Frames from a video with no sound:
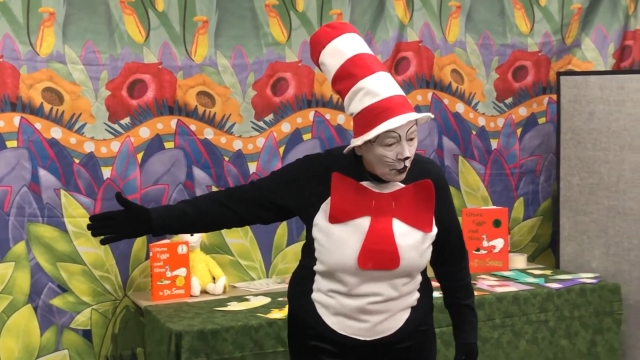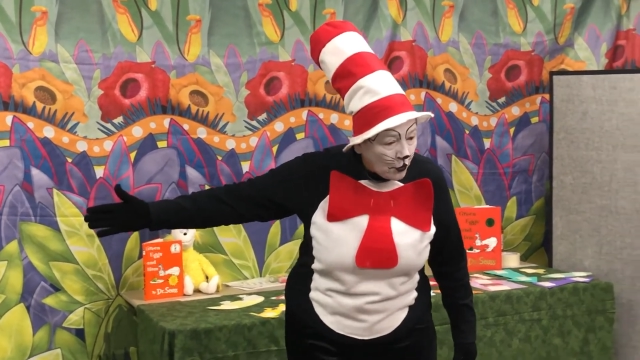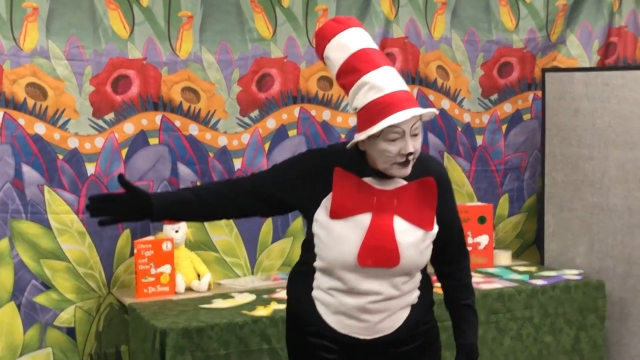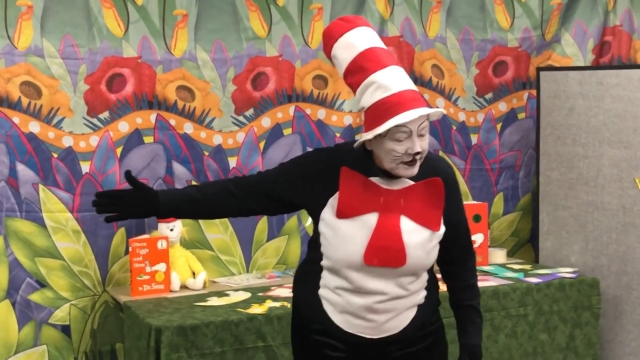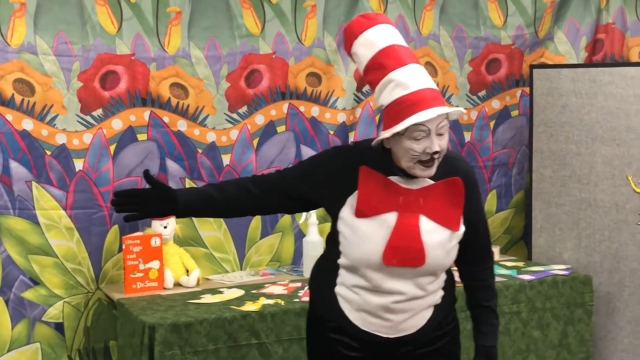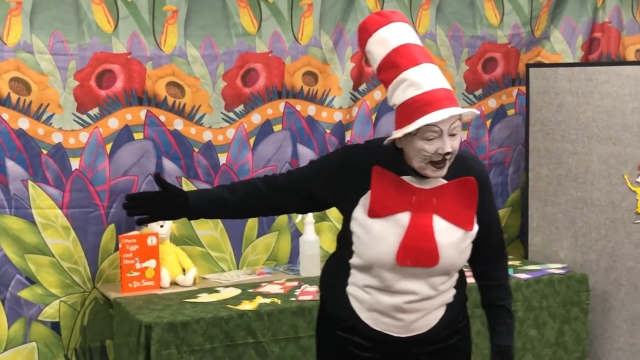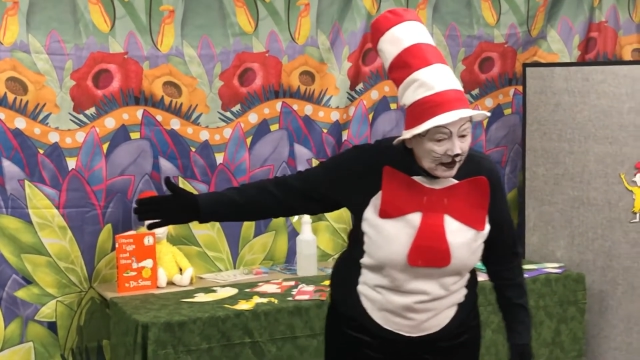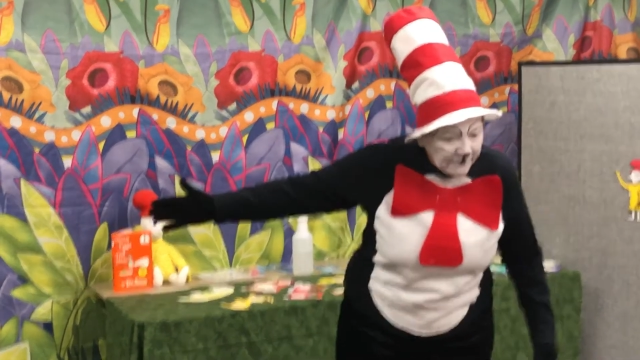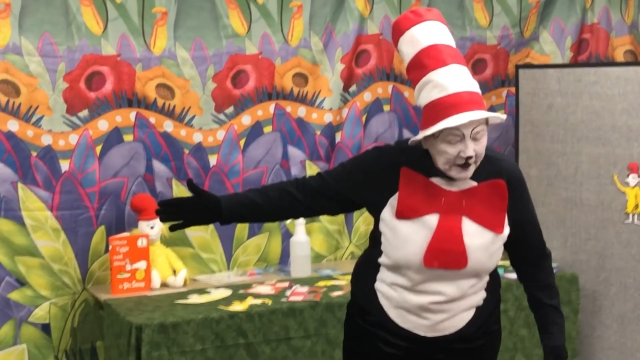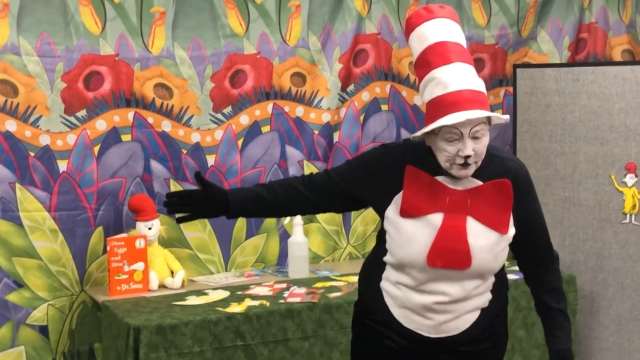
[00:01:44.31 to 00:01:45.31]
Horton the
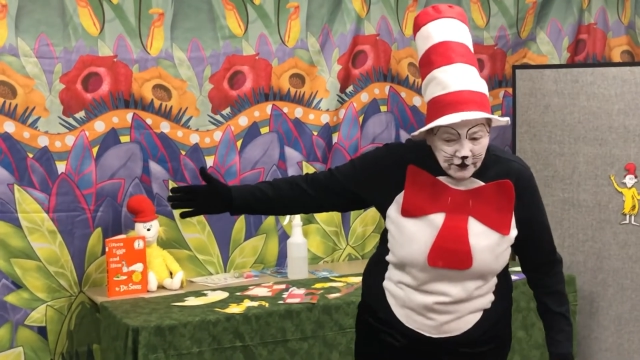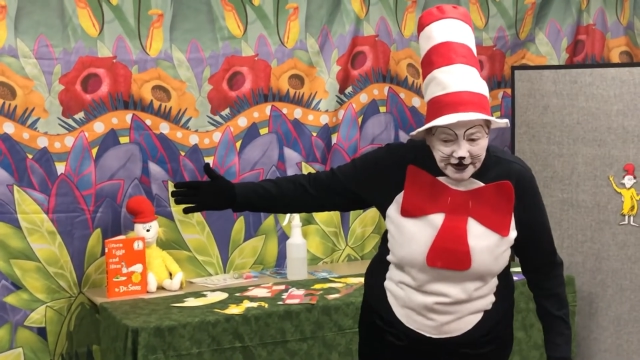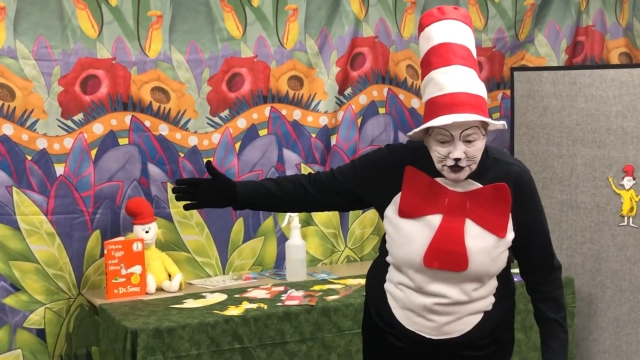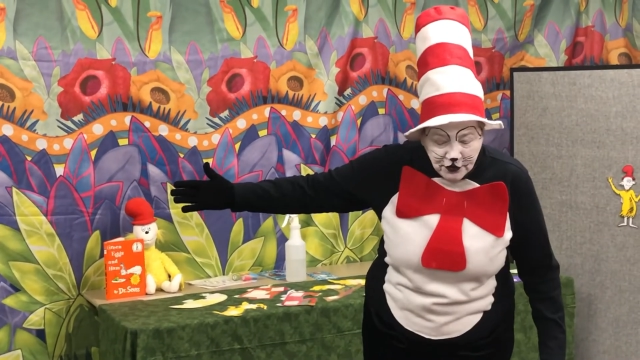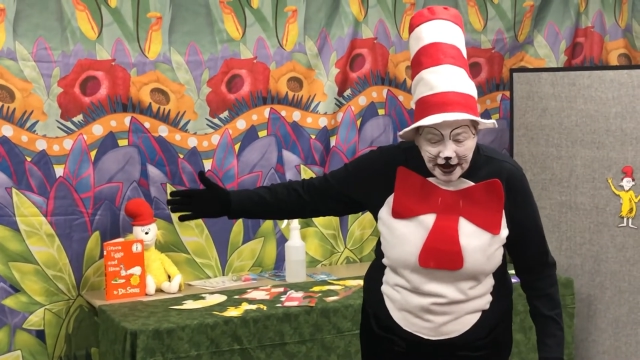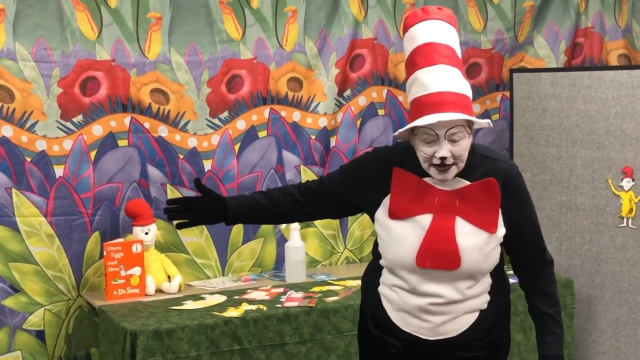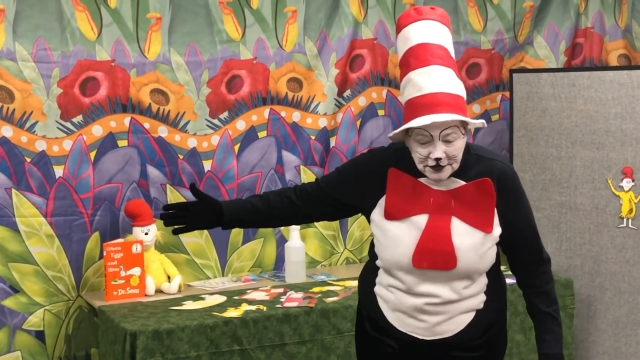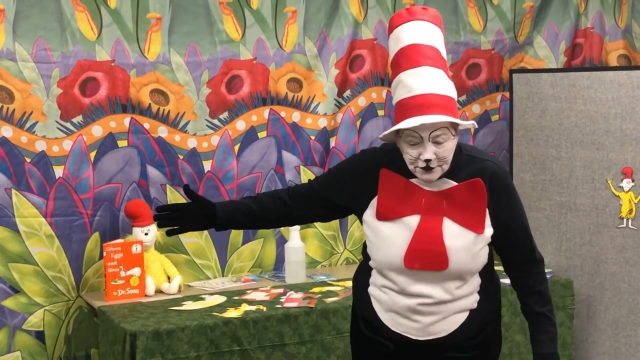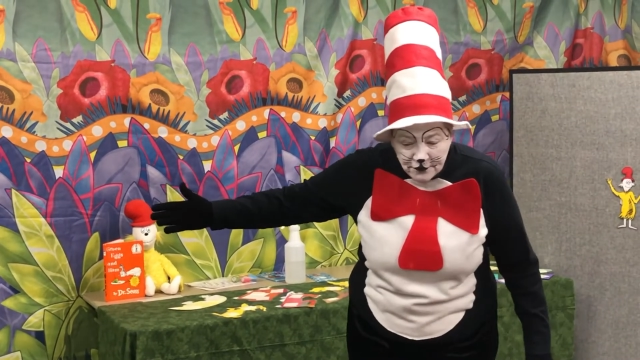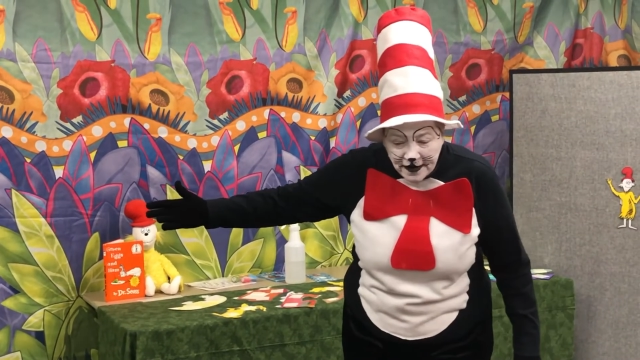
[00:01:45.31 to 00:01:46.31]
Elephant. Raise your hand
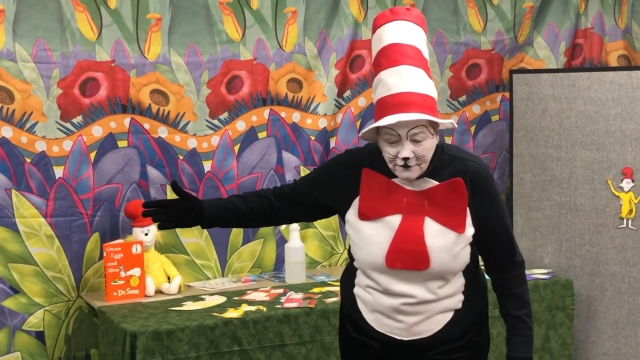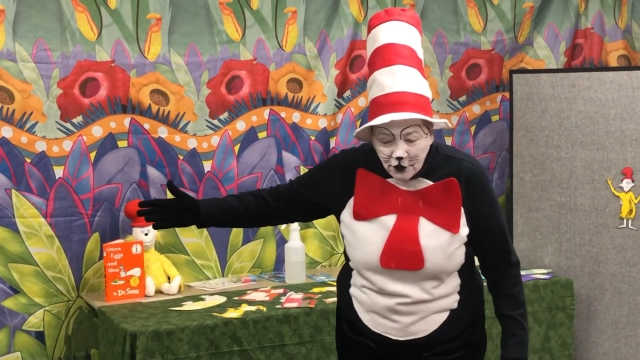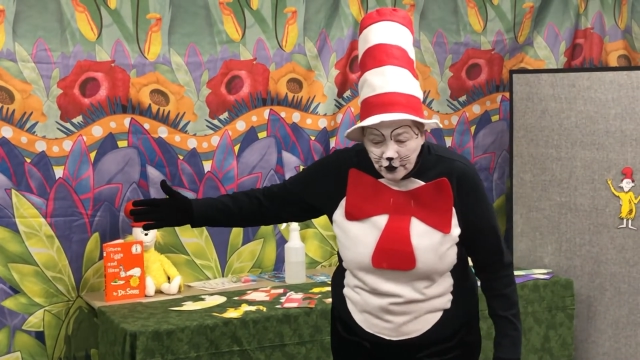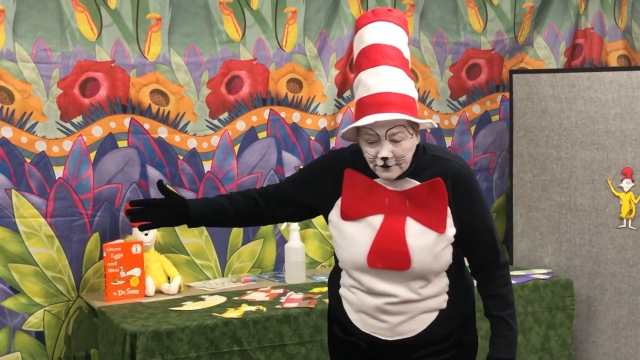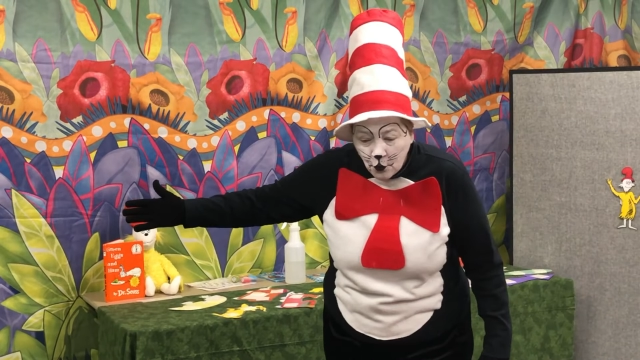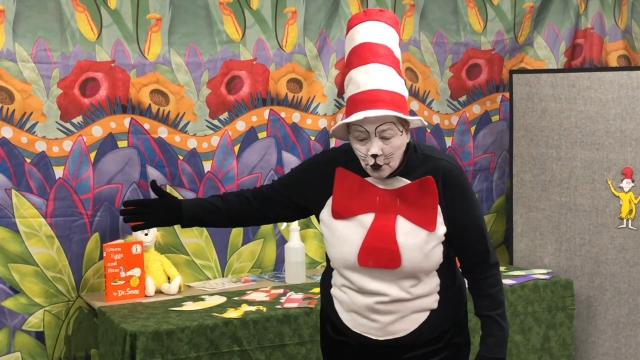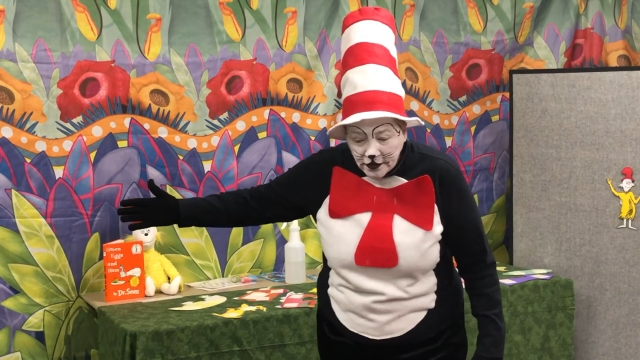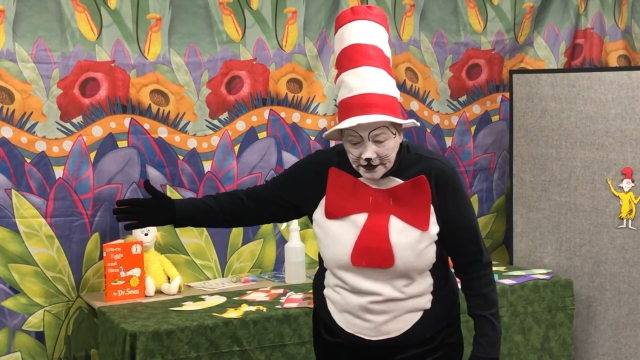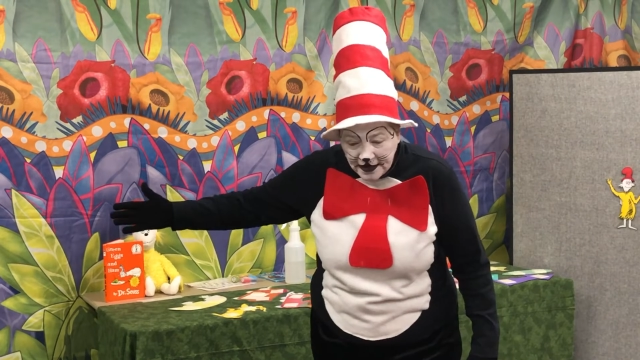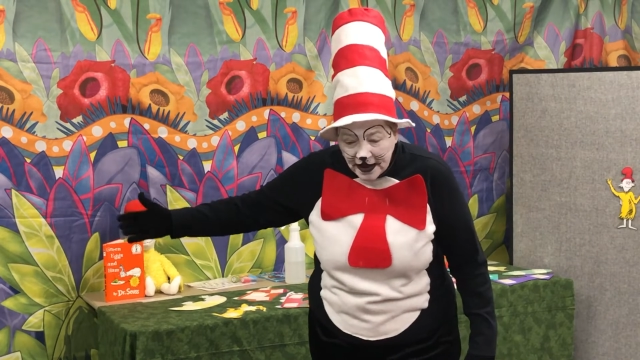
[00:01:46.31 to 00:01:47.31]
yeah. if you've ever heard of
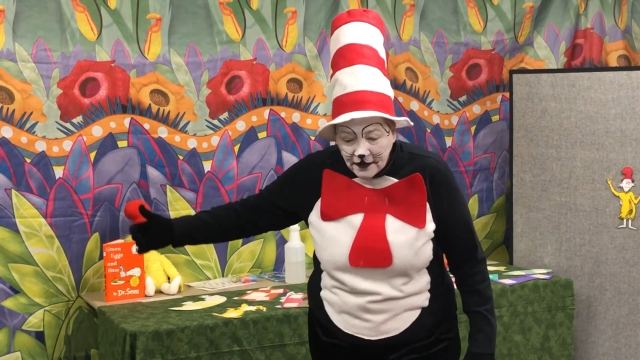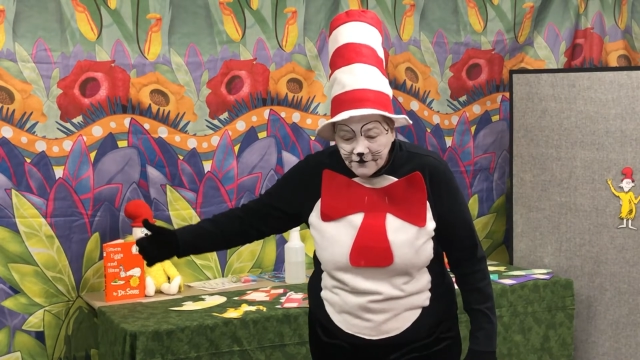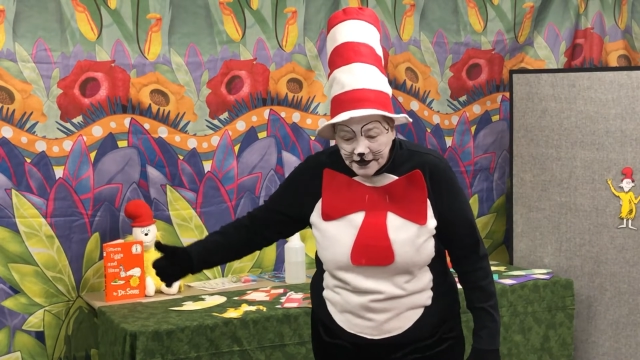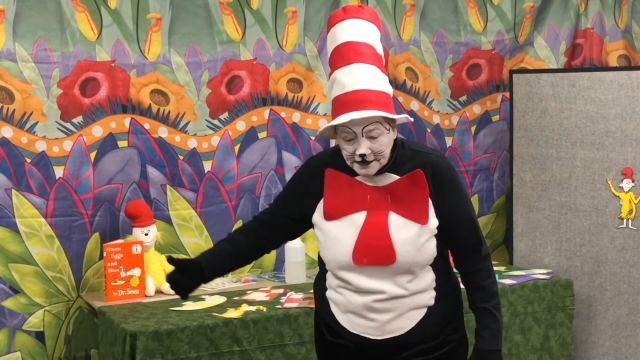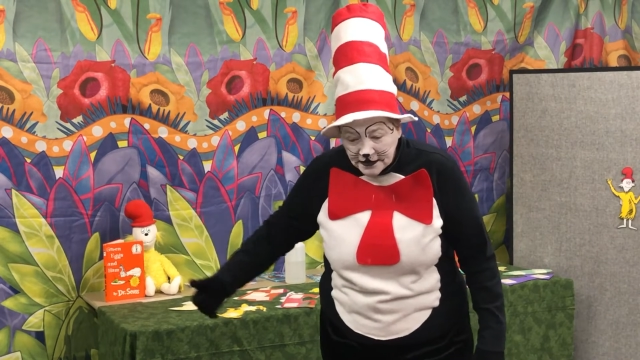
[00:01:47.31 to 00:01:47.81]
Horton the um, Elephant.